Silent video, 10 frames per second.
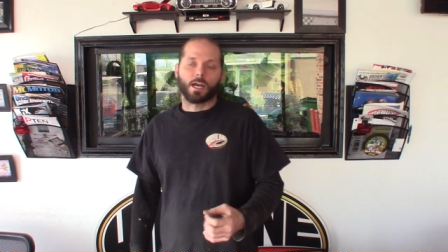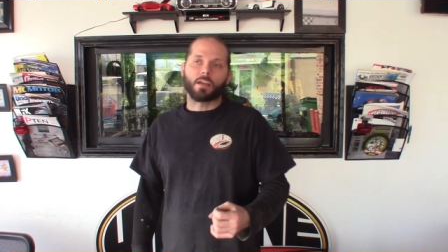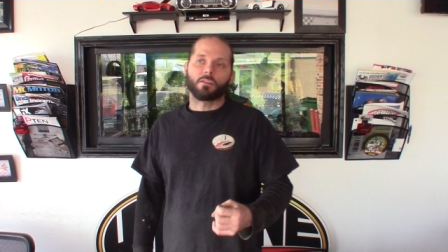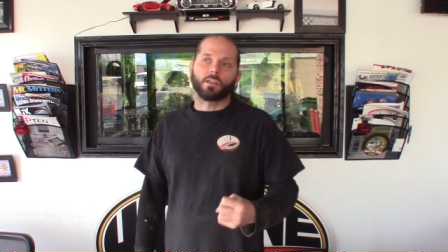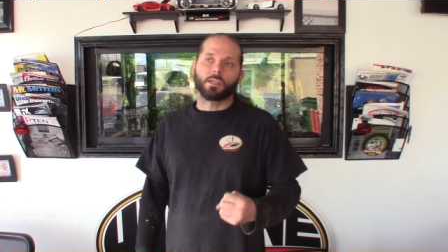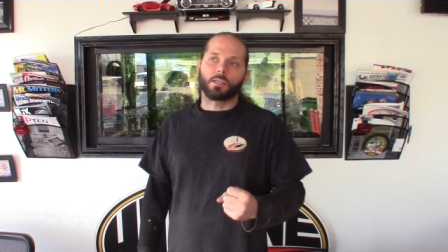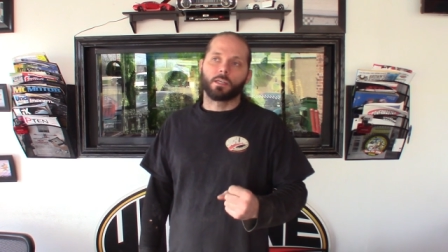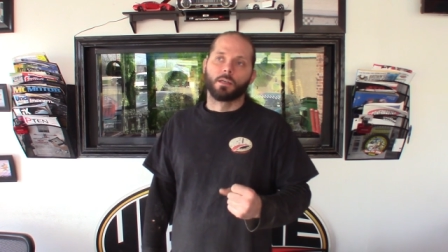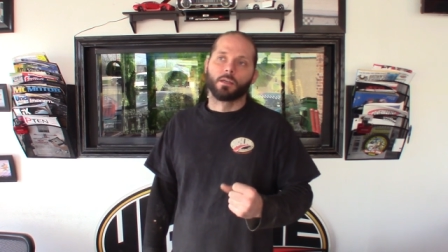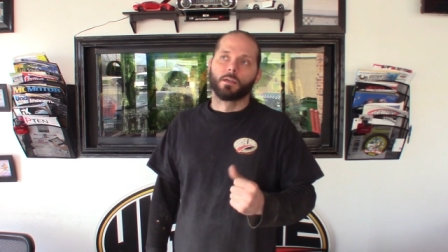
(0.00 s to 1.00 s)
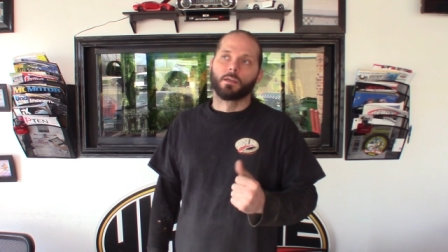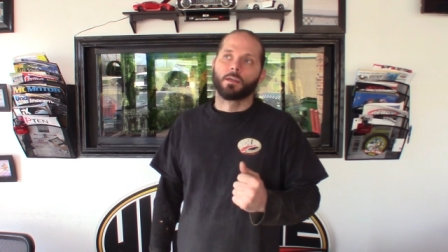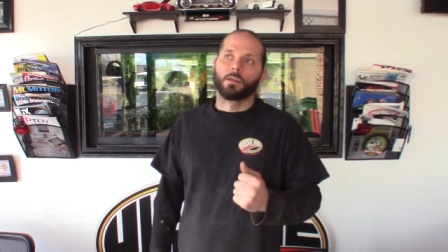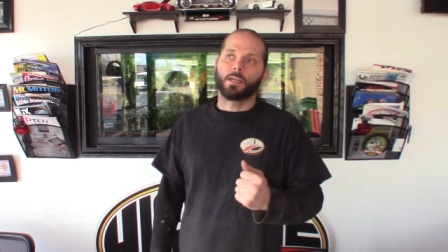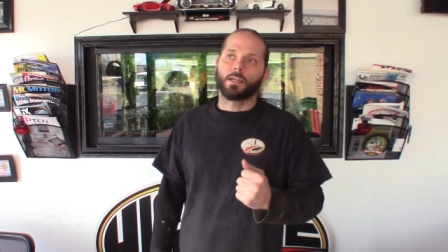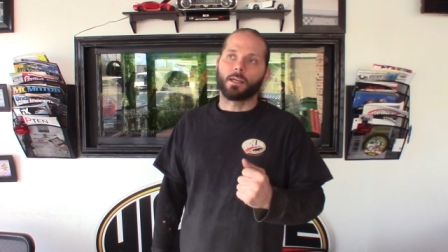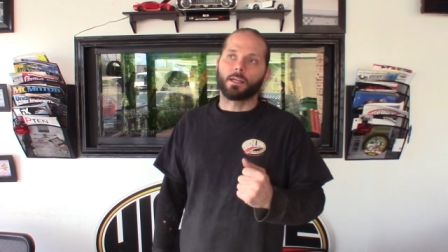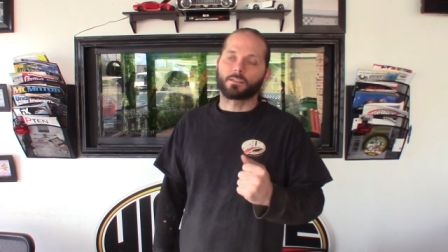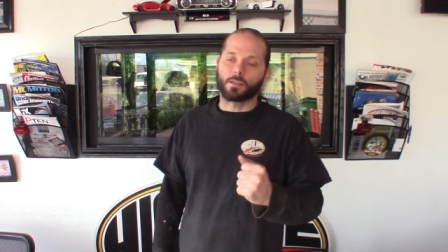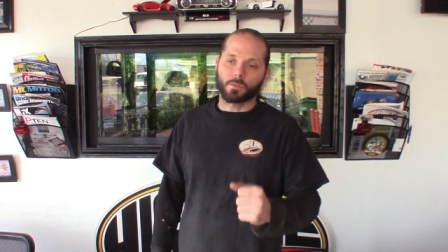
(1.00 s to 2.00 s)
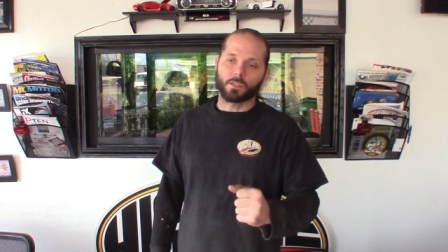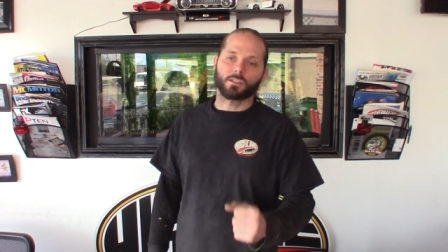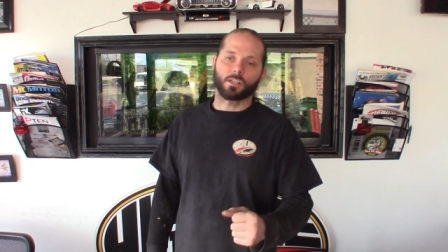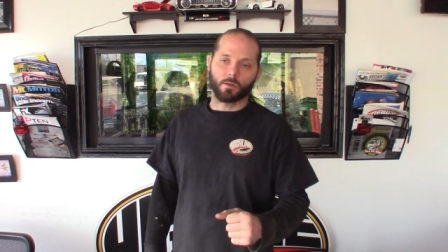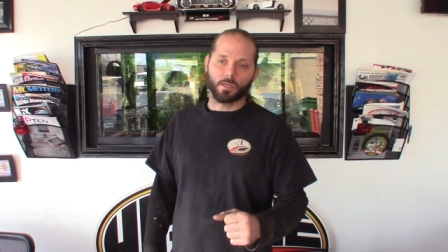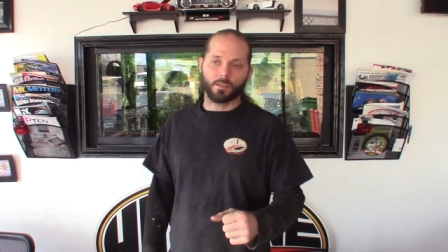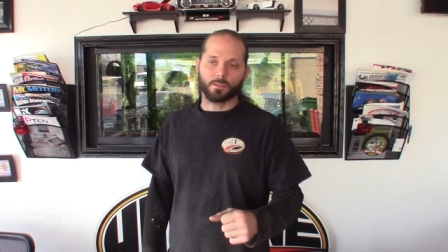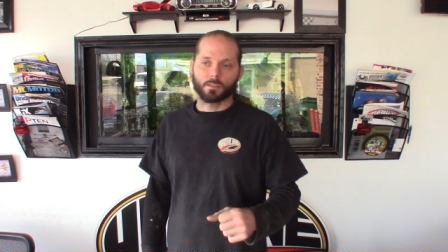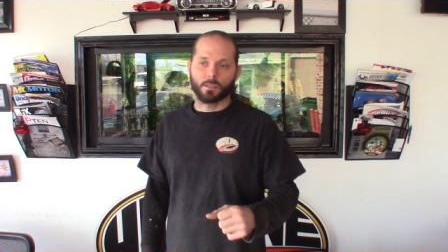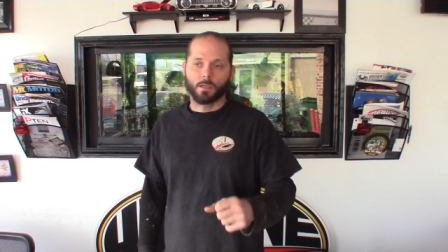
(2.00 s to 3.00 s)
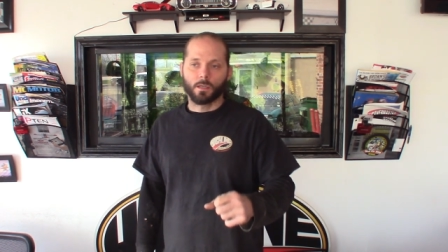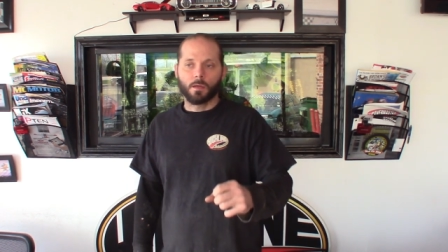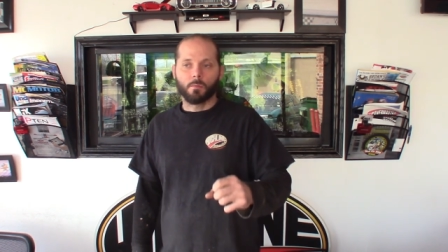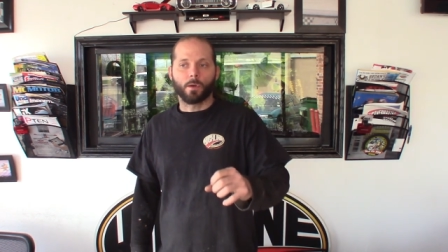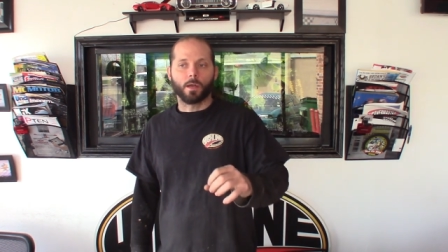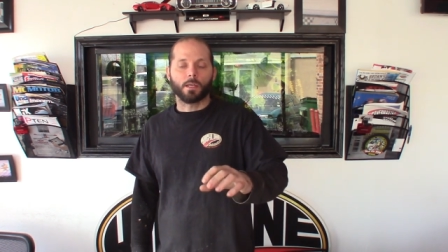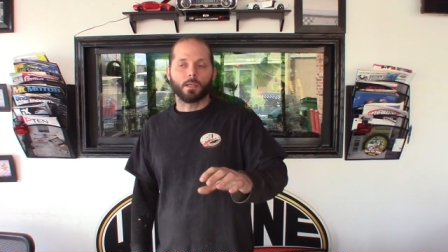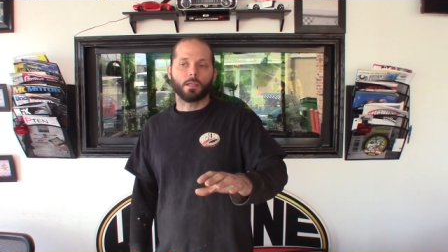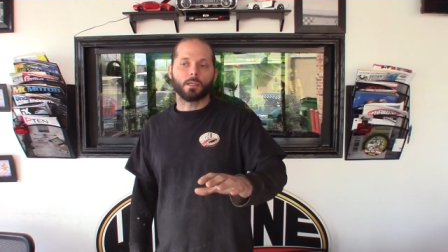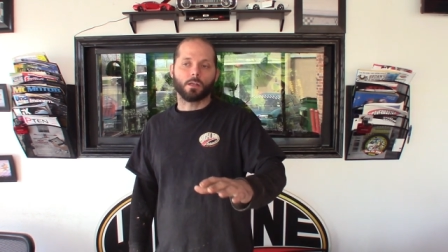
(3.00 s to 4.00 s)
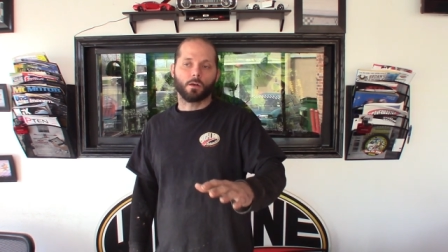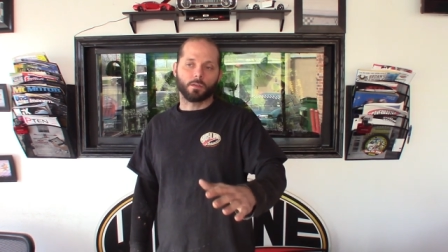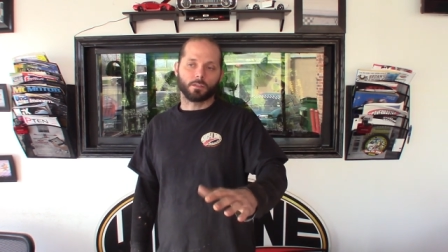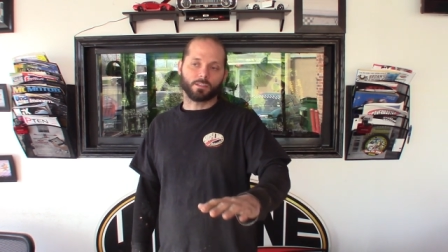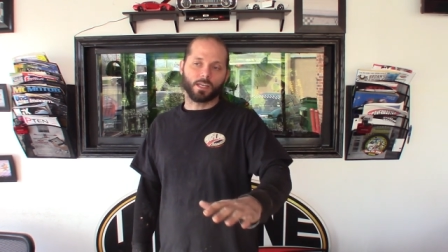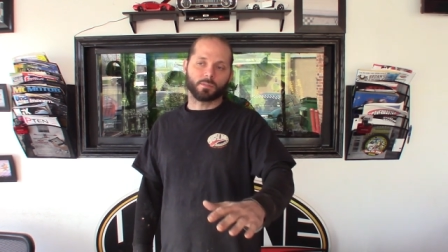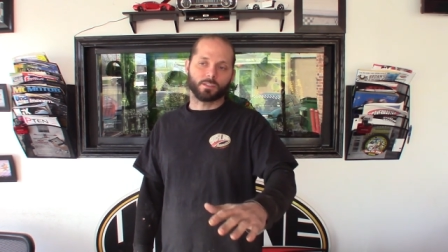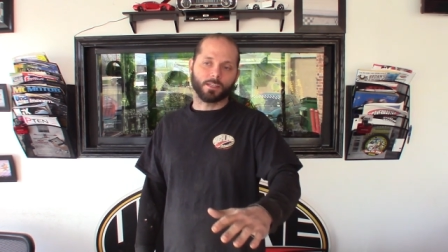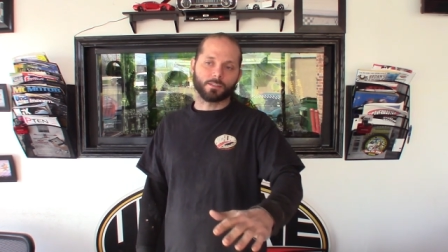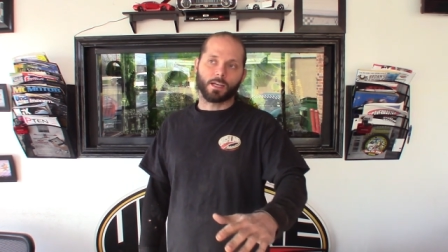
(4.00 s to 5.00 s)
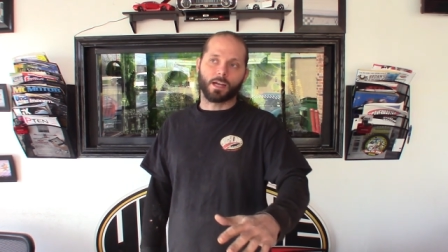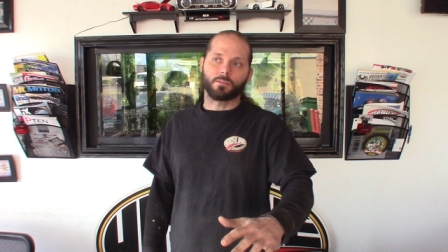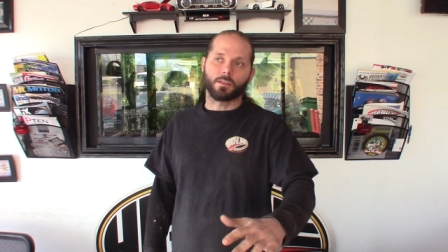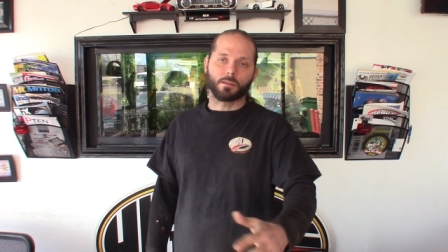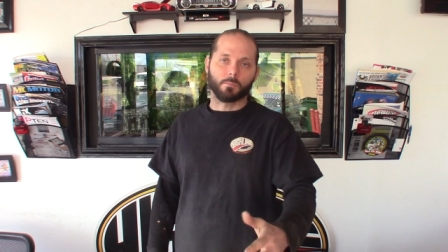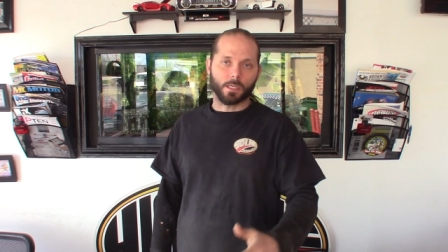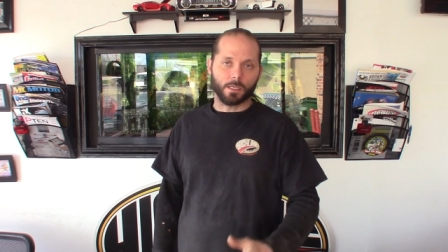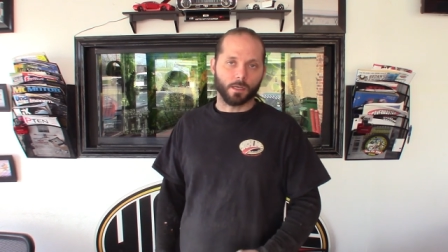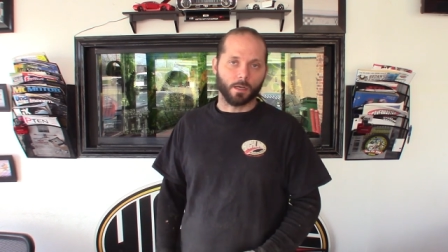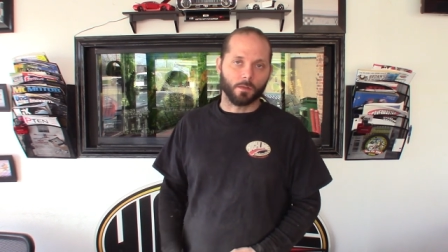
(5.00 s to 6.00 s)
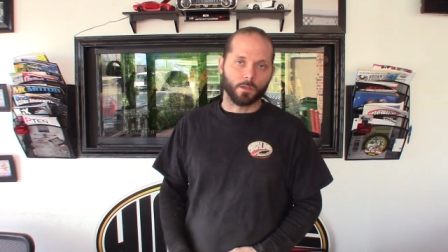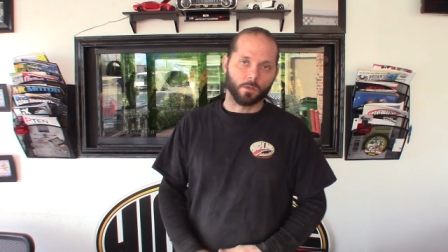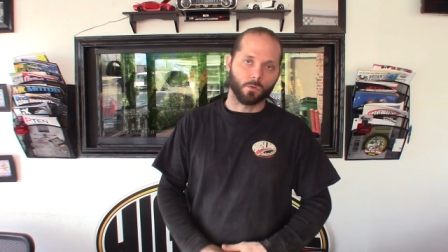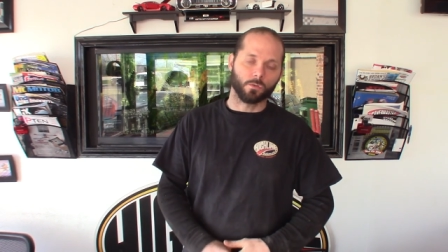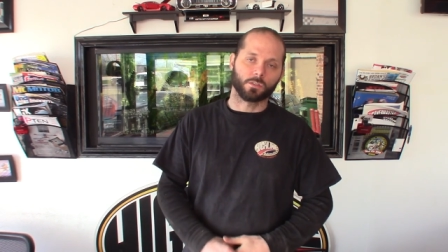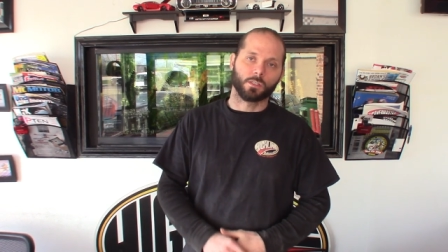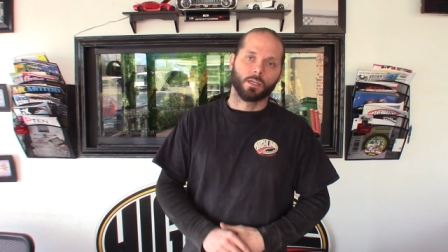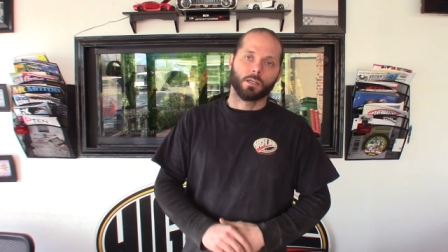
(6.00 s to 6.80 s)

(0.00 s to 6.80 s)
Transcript: I think it's something serious, but, you know, in the same sense, I think the media and the news